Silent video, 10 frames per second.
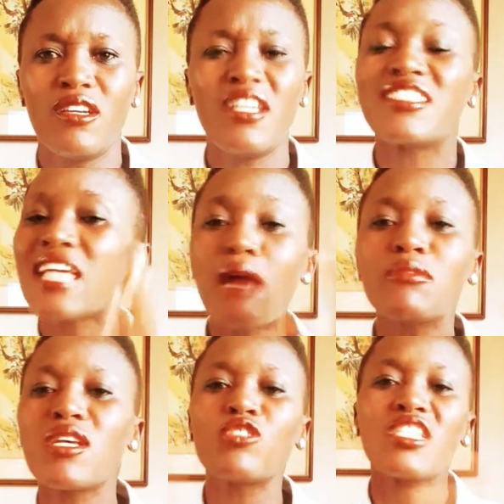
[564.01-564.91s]
It comes
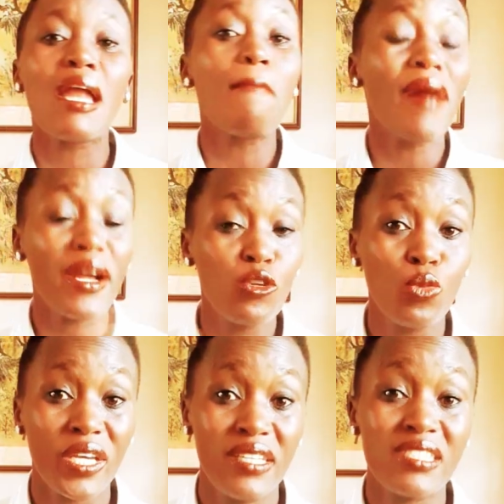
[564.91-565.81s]
out in a bad
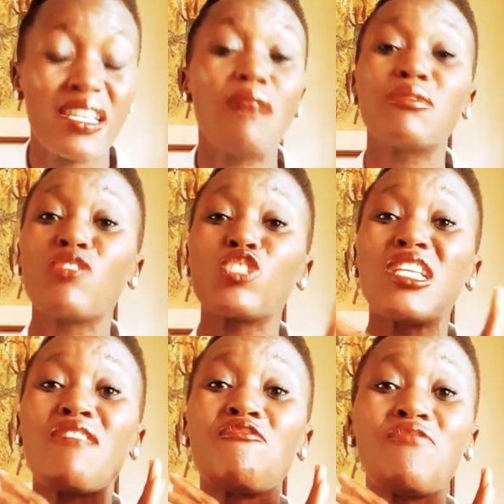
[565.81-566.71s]
way. It comes out in
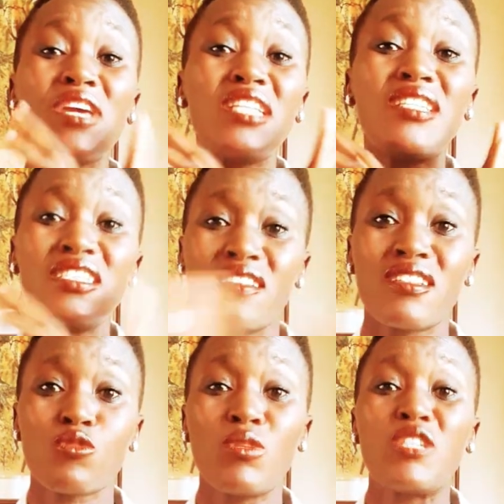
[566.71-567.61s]
a very
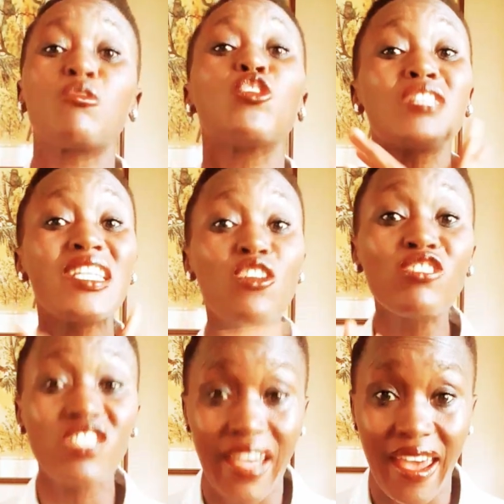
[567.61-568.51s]
dangerous way, because they
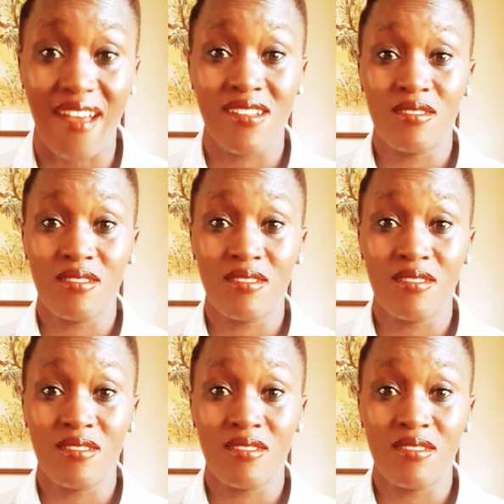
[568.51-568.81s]
don't care.